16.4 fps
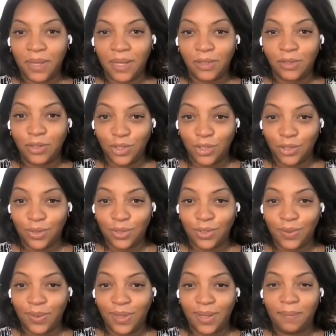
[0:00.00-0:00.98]

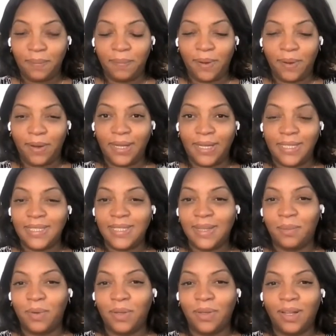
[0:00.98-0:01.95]
introduced to it by
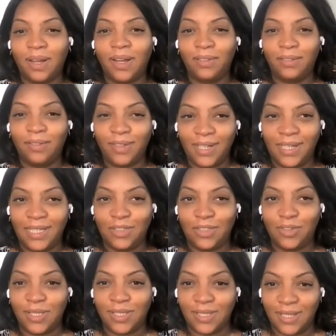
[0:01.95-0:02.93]
someone that I really
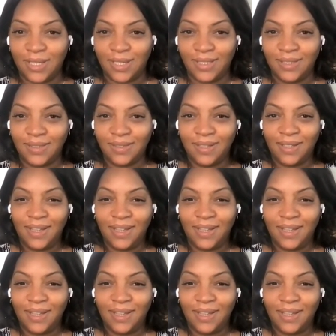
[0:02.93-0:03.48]
trusted.